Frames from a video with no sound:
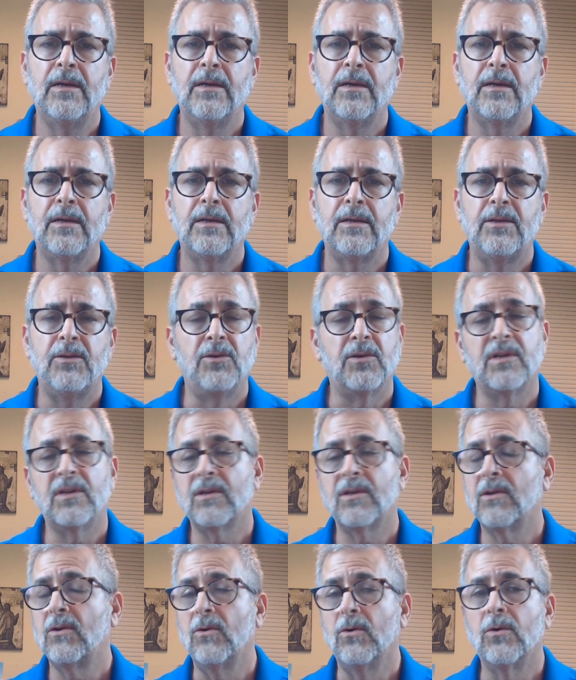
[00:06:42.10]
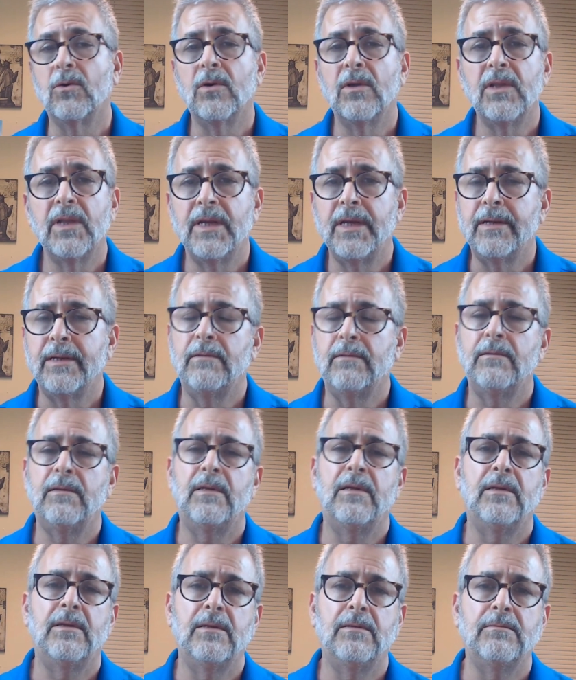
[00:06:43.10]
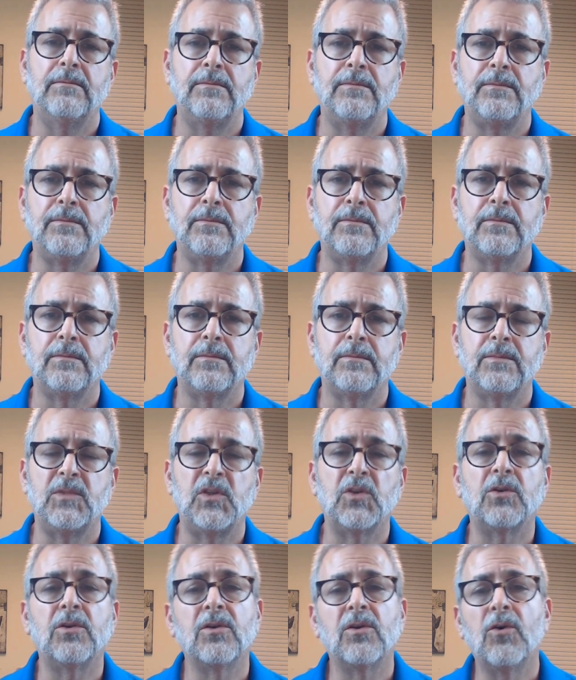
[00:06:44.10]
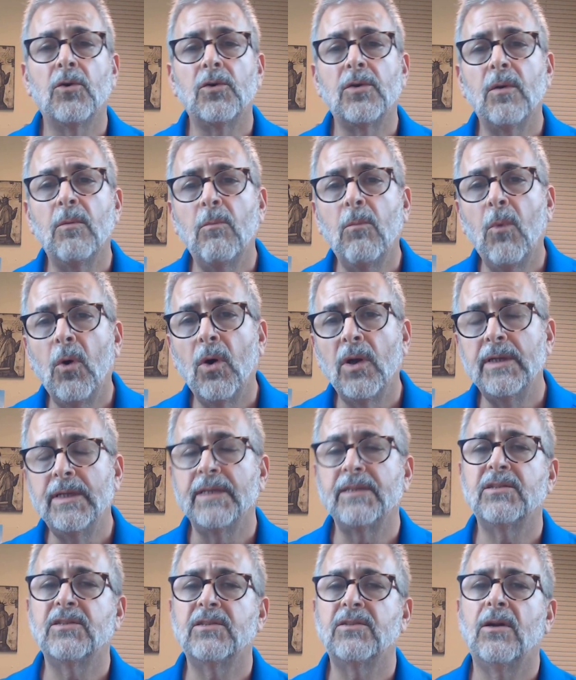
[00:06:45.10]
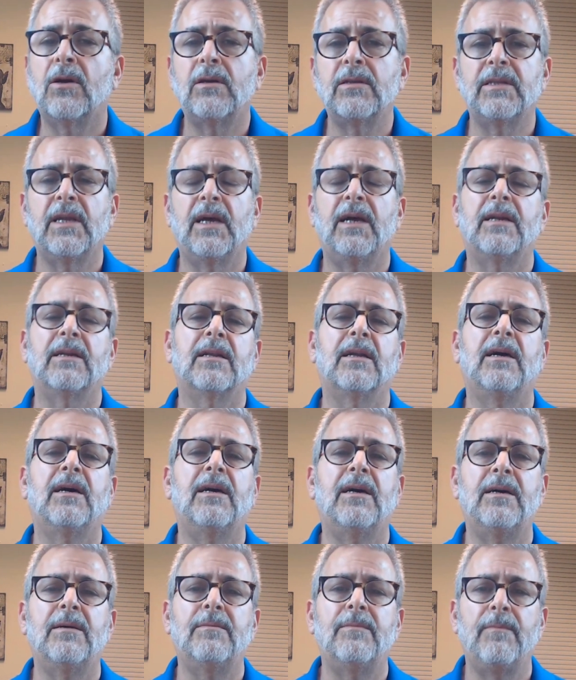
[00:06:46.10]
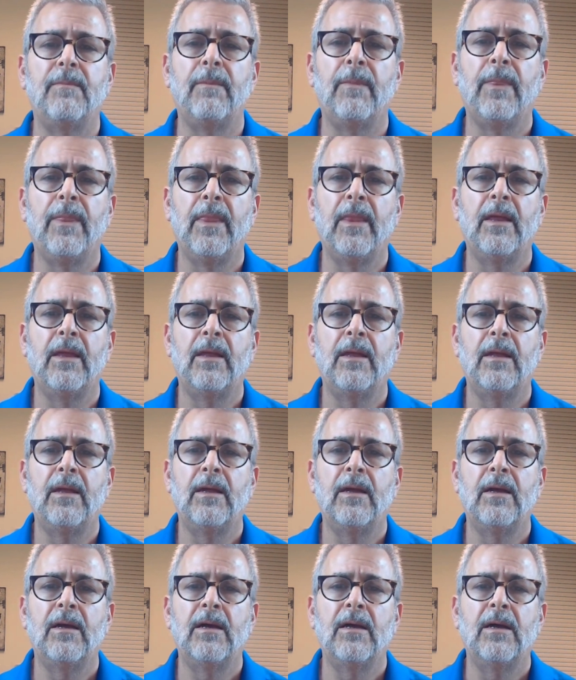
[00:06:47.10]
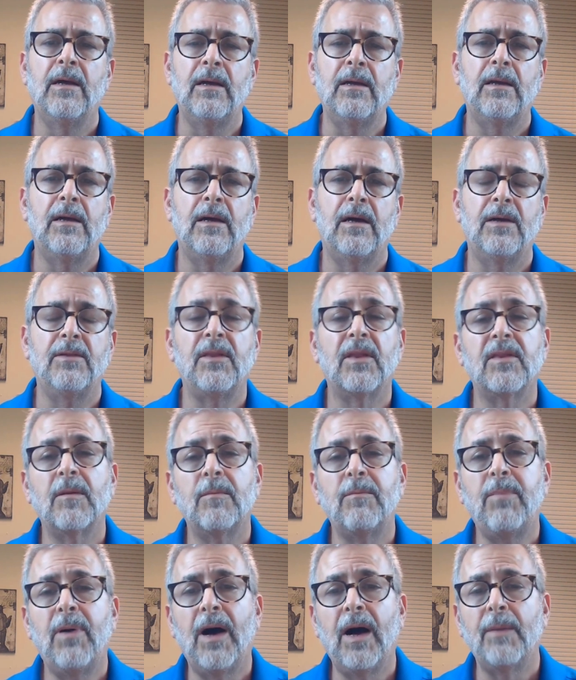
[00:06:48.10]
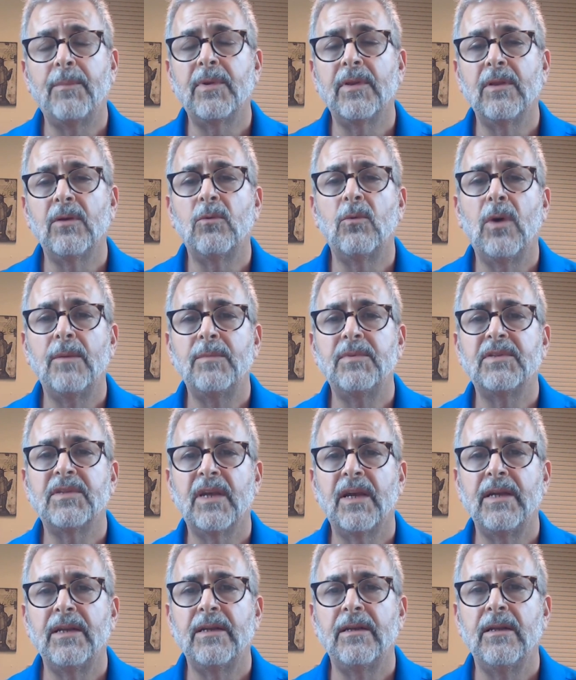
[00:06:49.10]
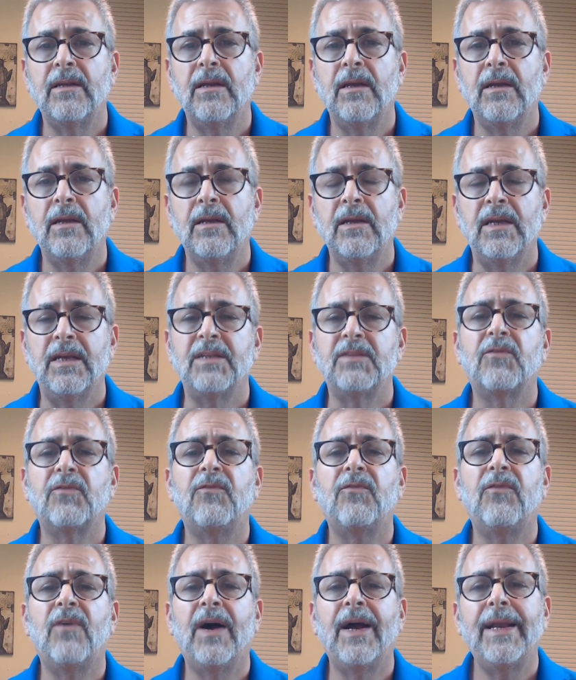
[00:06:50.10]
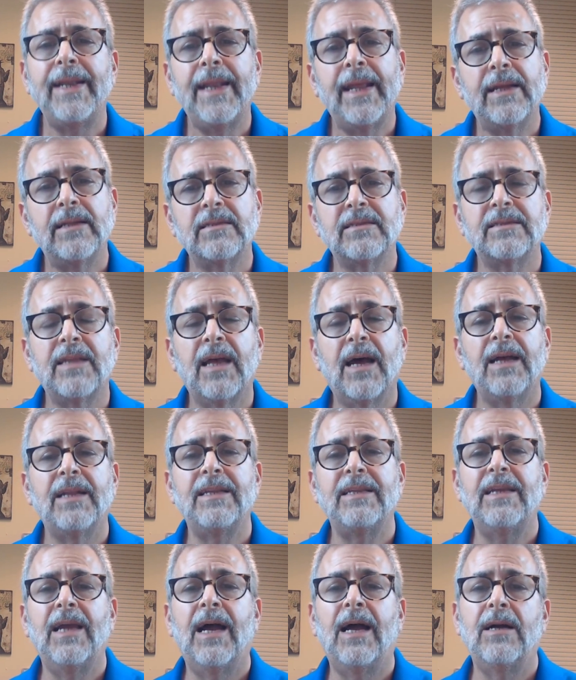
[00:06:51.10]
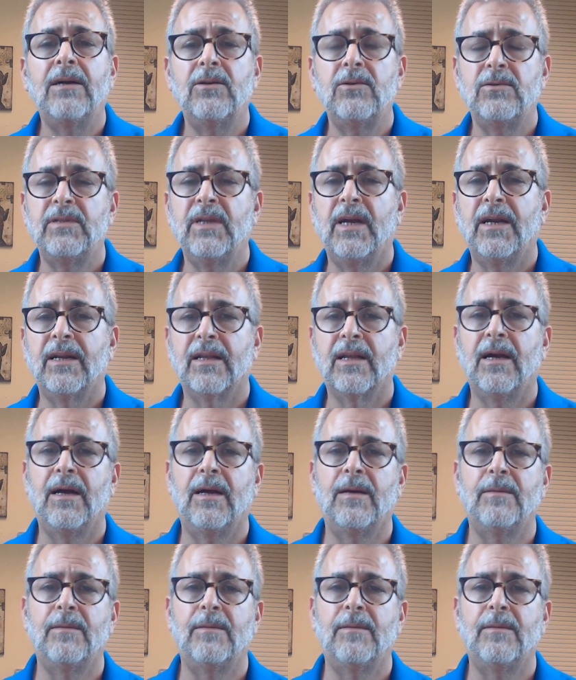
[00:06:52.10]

You can Google it. You can go to morningstar.com. Another popular website is finance.yahoo.com.